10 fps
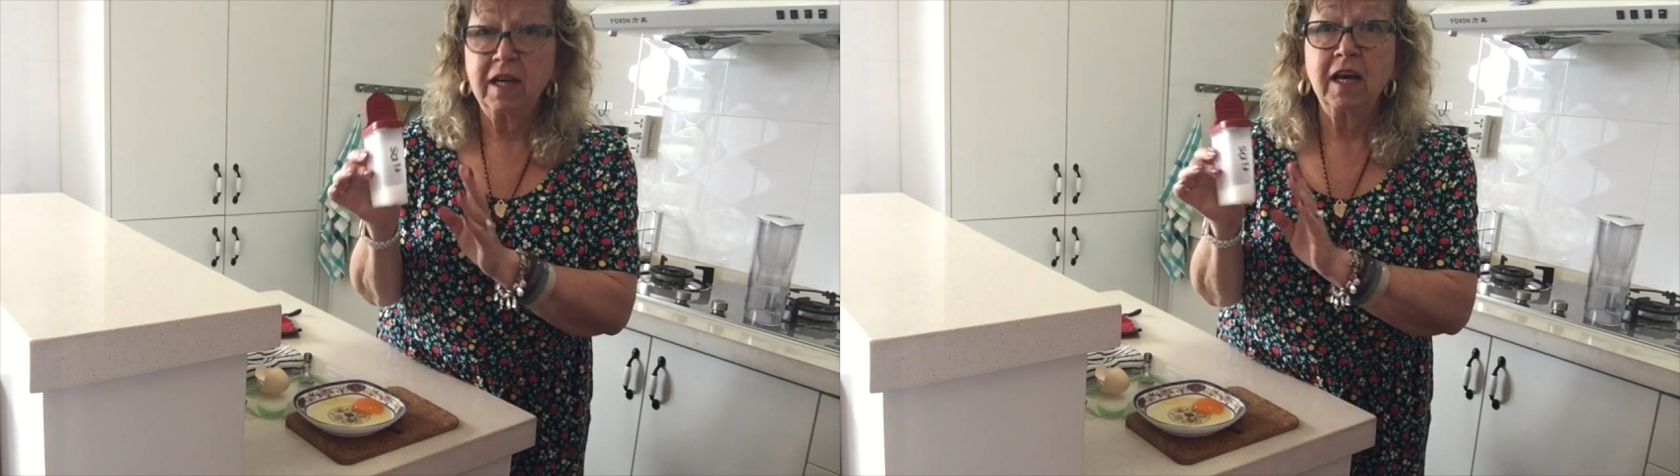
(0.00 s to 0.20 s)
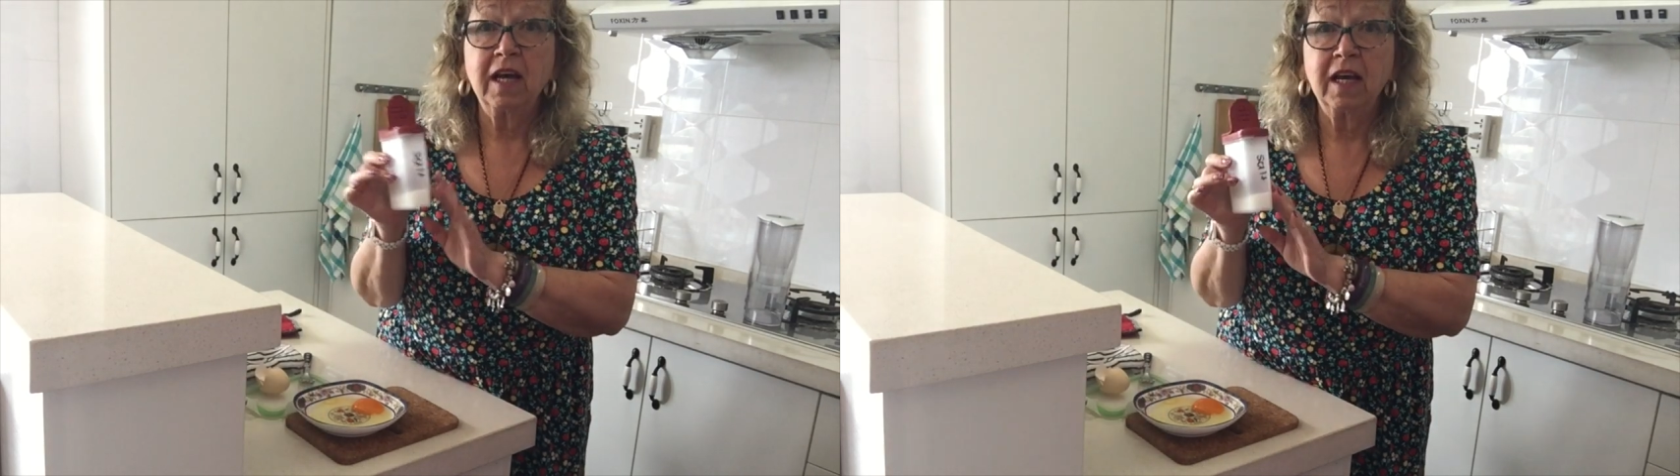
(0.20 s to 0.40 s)

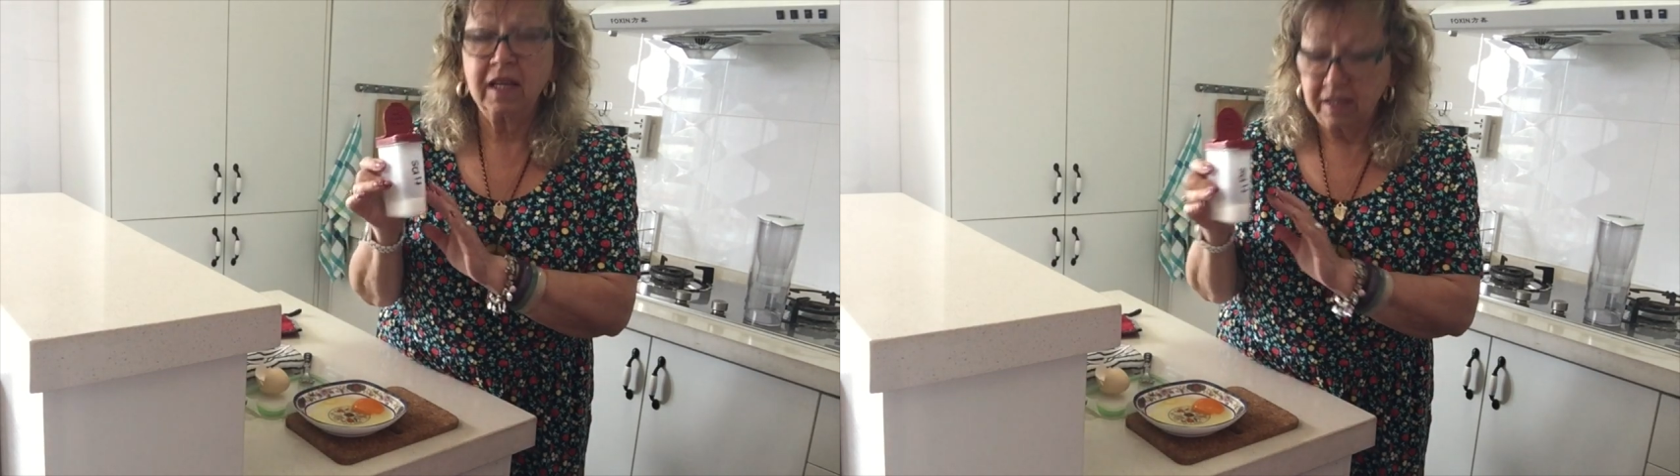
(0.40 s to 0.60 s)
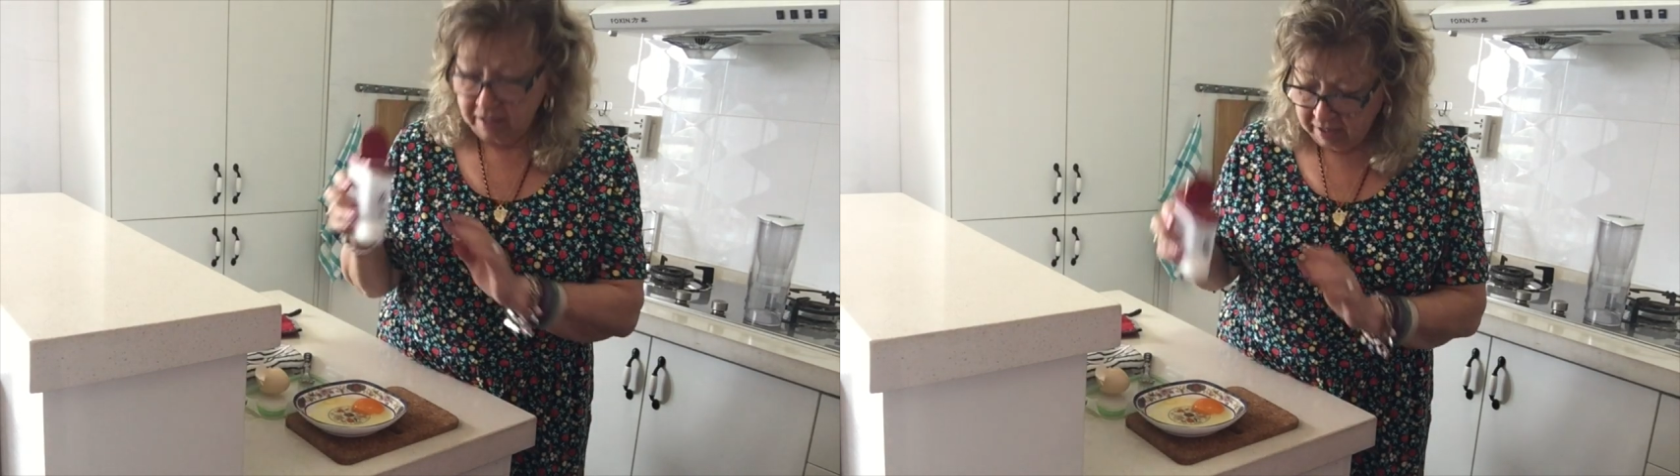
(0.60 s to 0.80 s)
Uh,
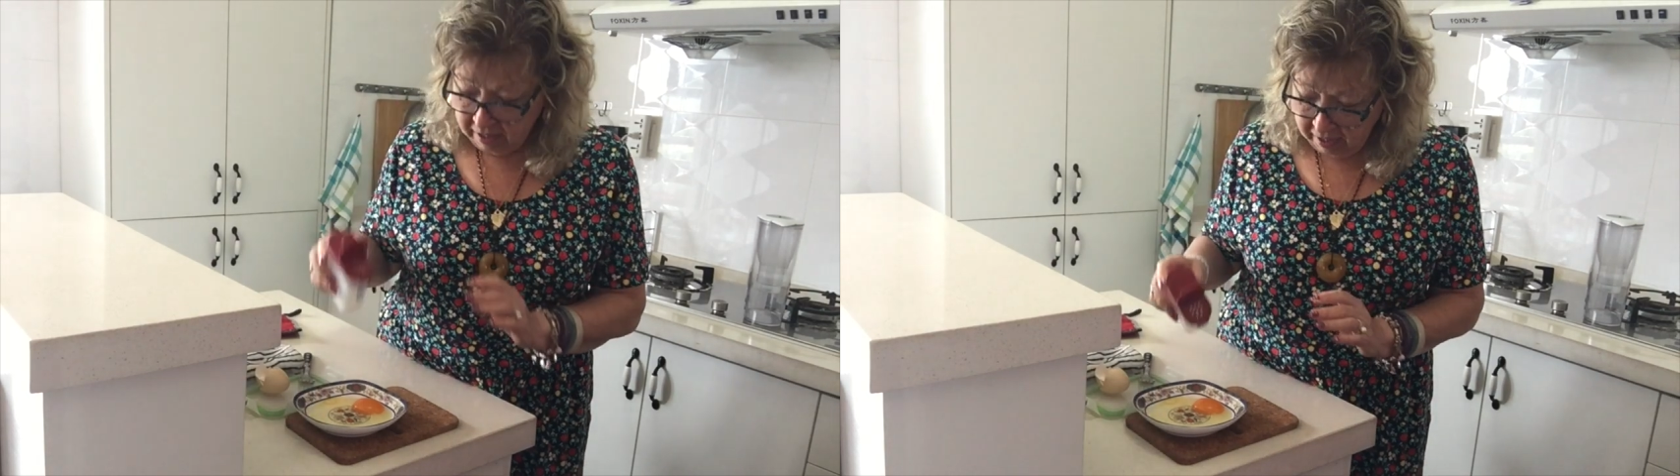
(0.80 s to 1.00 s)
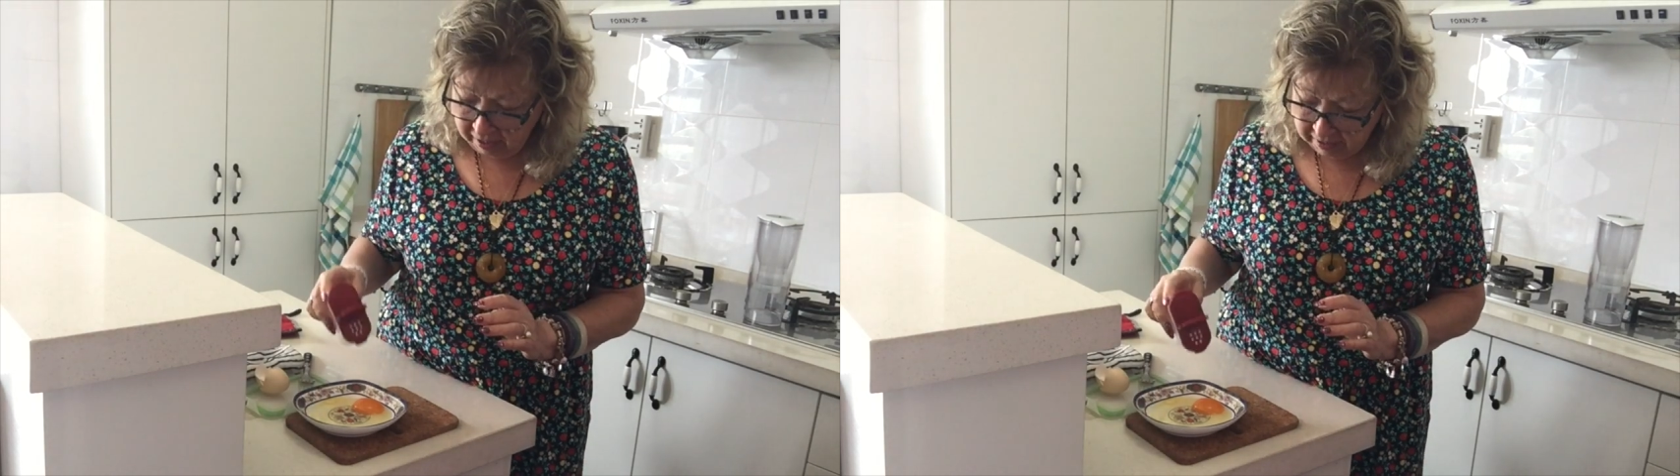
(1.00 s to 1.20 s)
a